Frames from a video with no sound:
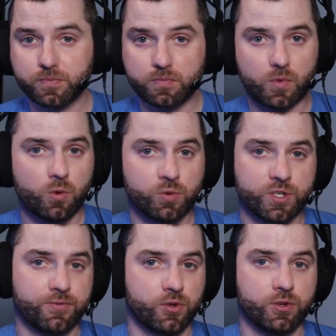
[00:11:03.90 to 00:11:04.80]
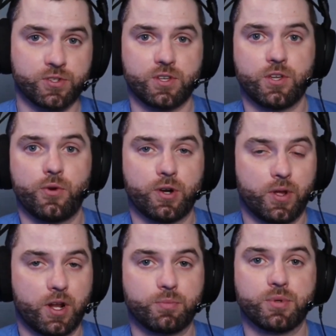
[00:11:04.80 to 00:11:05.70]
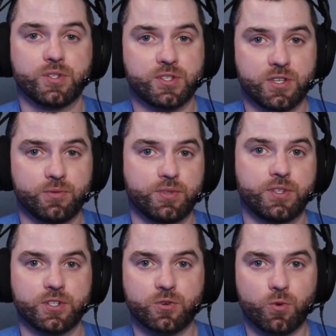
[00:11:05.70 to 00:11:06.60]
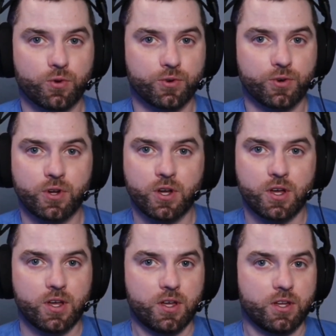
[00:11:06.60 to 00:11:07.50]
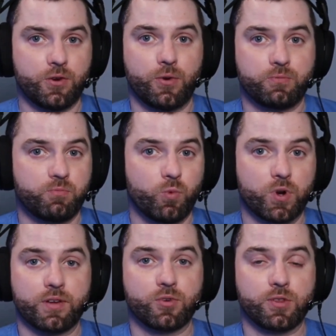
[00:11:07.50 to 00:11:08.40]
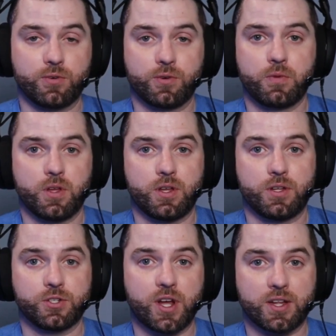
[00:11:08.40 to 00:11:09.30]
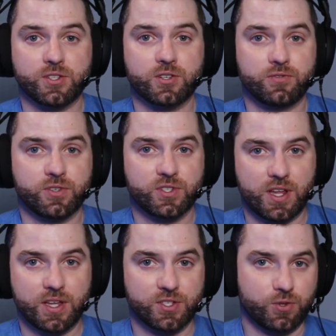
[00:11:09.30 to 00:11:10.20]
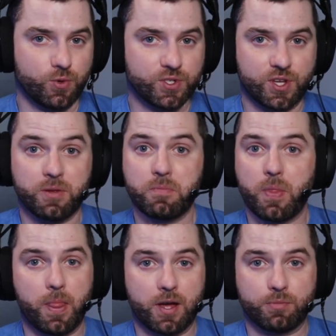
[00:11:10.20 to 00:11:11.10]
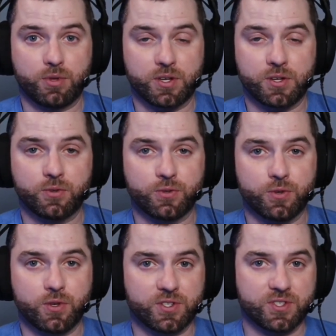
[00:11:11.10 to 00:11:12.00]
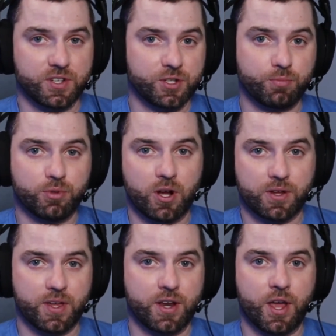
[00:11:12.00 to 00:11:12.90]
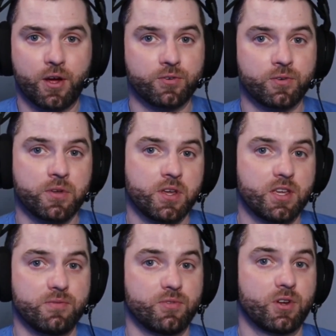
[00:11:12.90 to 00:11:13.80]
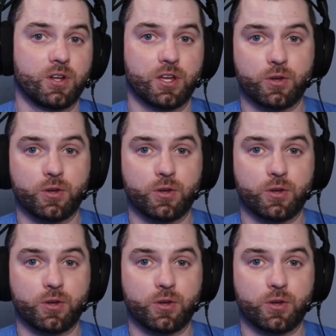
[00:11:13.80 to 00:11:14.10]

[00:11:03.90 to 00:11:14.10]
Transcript: which if you're using, on a PC with Discord or, whatever other chat service that has a noise gate, not a big deal. You can set it to block that out, or even on like